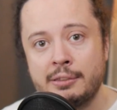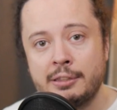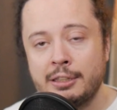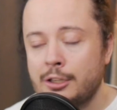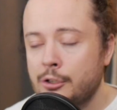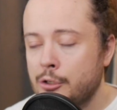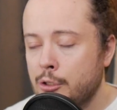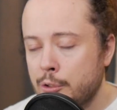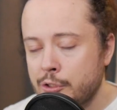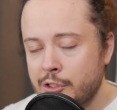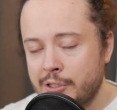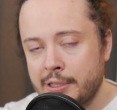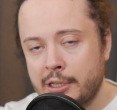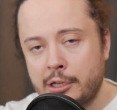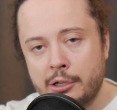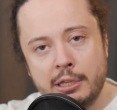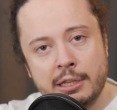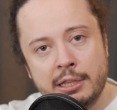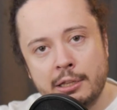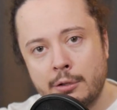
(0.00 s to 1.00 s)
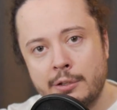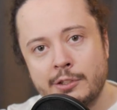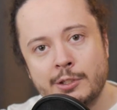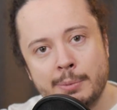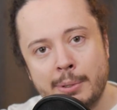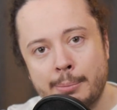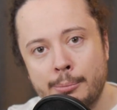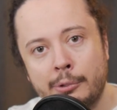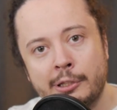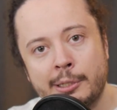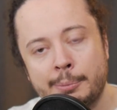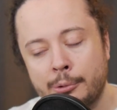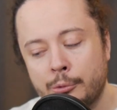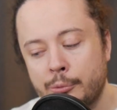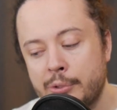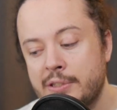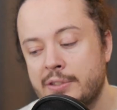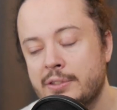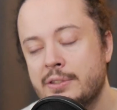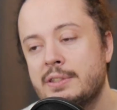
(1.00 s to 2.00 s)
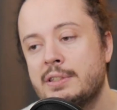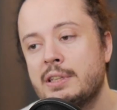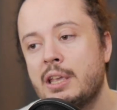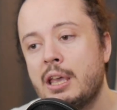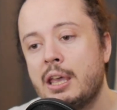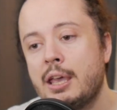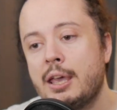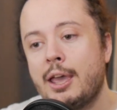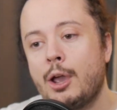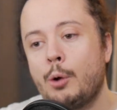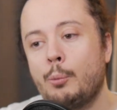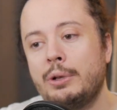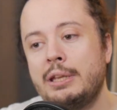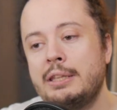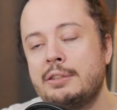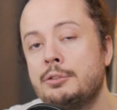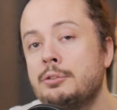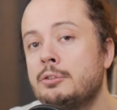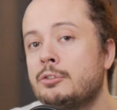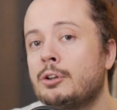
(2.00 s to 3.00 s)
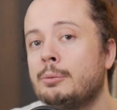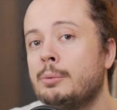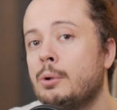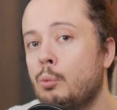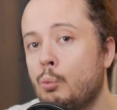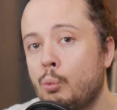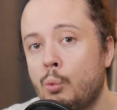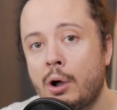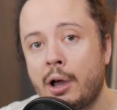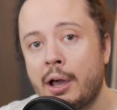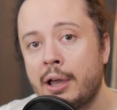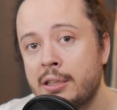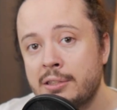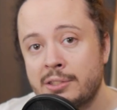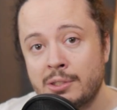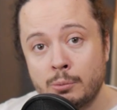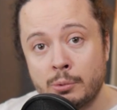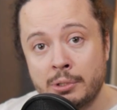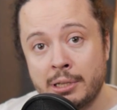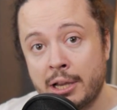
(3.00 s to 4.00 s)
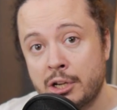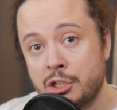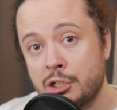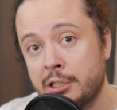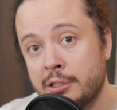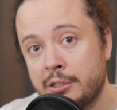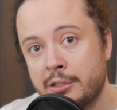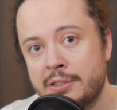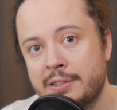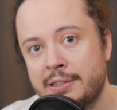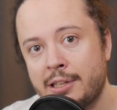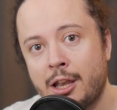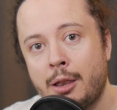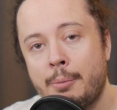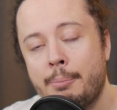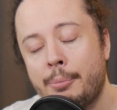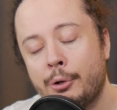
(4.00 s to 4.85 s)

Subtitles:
It can also be multiple reasons, and we need to determine why someone actually does that.